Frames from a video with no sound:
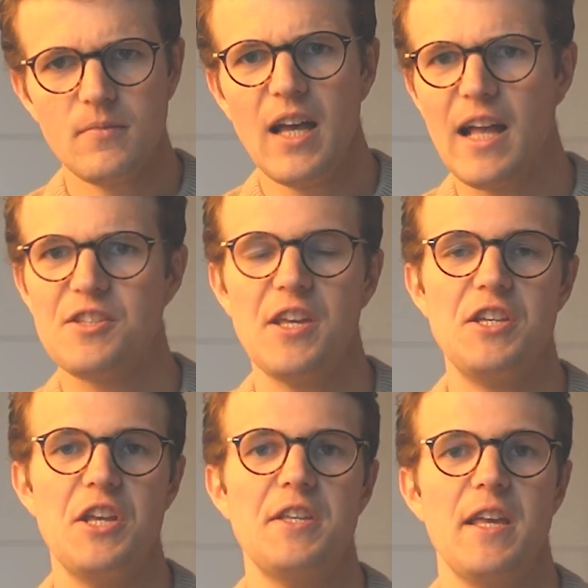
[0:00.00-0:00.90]
and
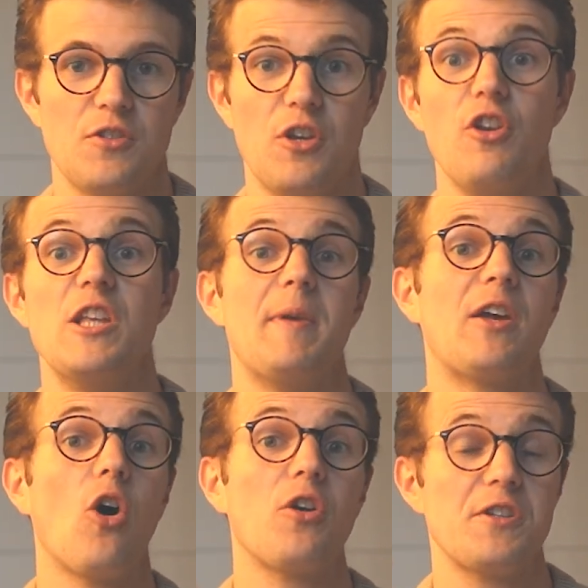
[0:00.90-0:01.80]
CGT. So you need to be
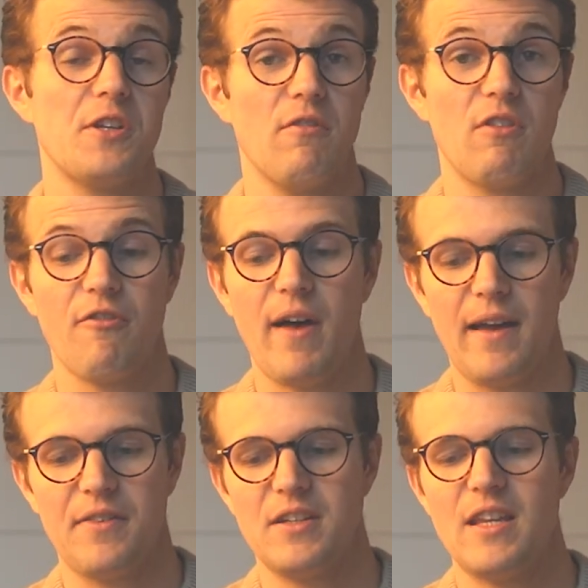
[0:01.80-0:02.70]
cognizant of the
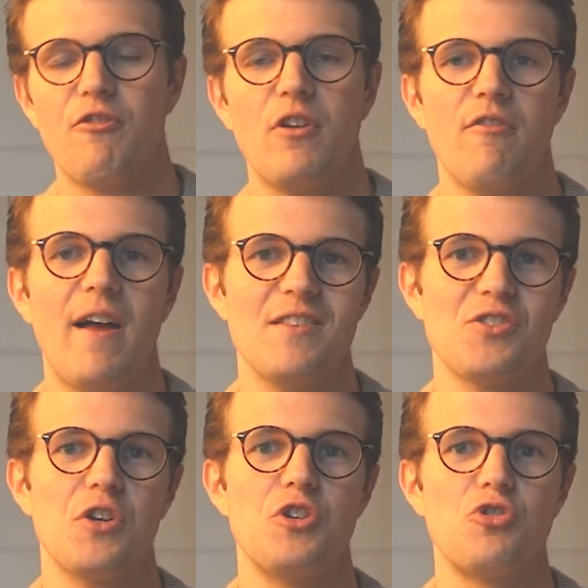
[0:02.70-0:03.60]
fact that different
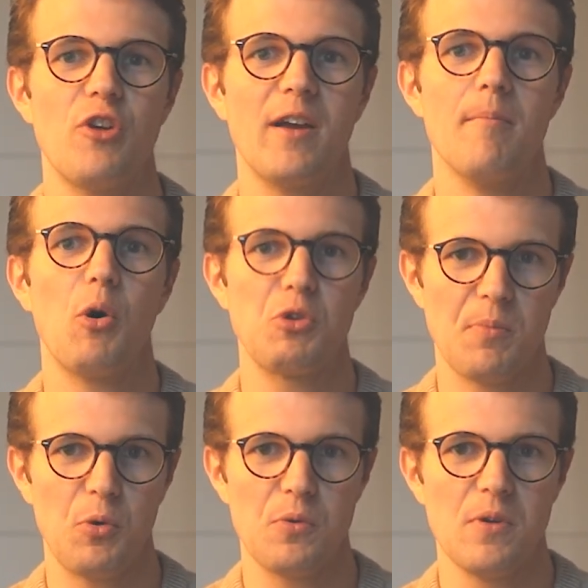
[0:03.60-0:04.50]
events could trigger
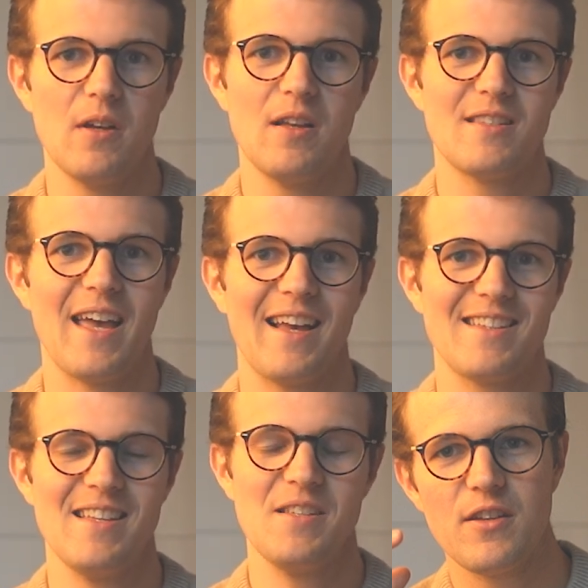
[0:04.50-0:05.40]
multiple
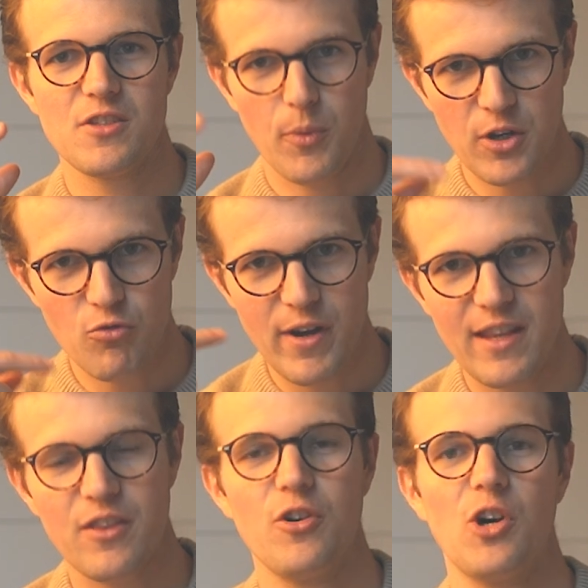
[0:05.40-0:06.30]
taxes. So when you're
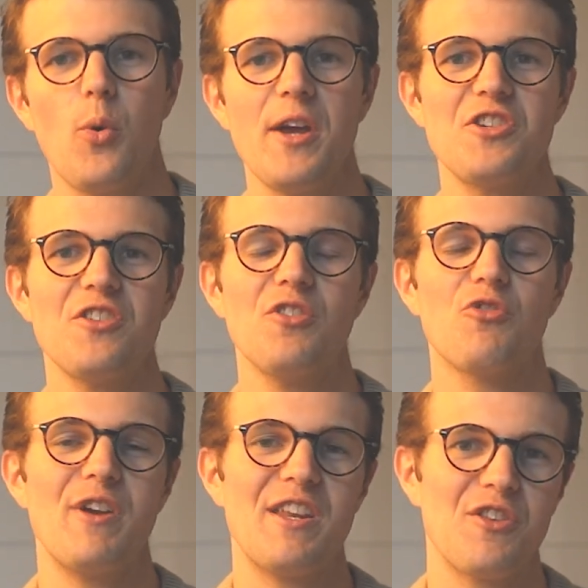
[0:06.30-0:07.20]
reading through a question or
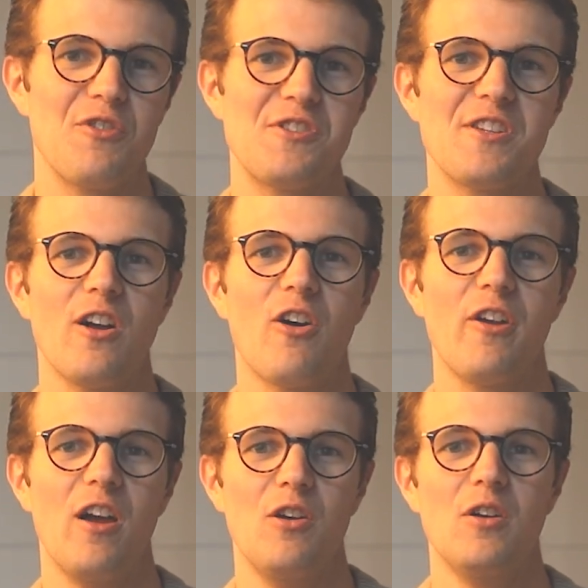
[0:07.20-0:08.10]
reading through a
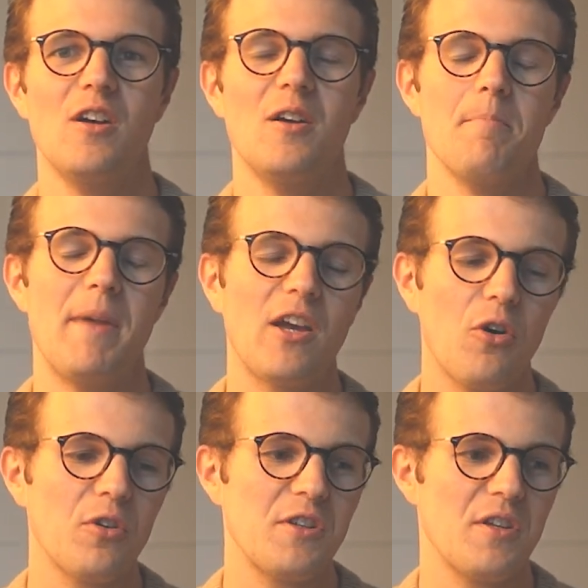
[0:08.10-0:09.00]
scenario, be
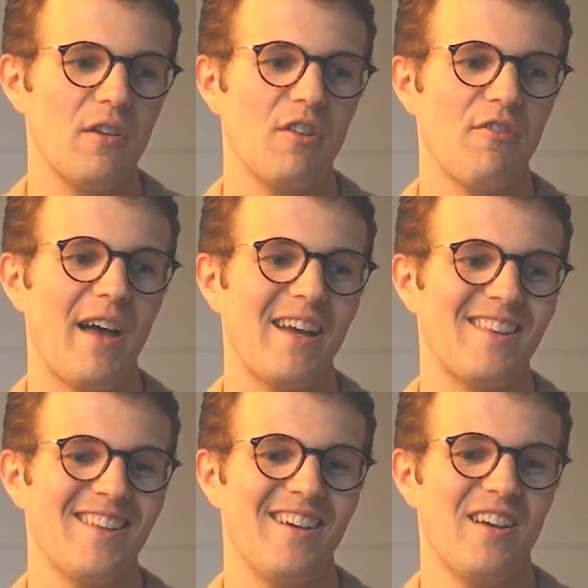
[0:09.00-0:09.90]
cognizant of the
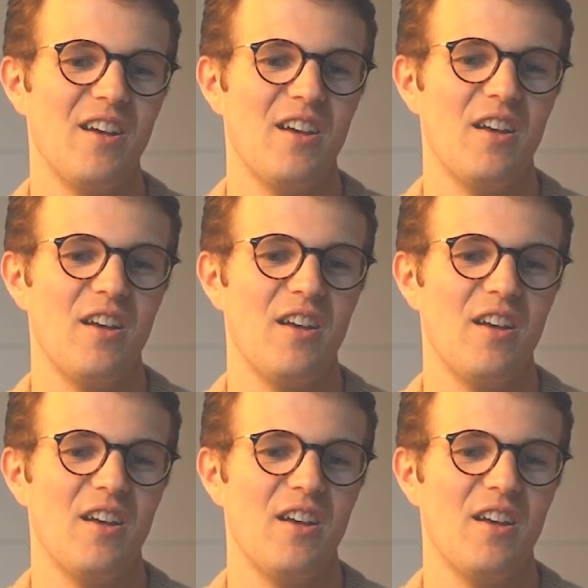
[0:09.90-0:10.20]
fact that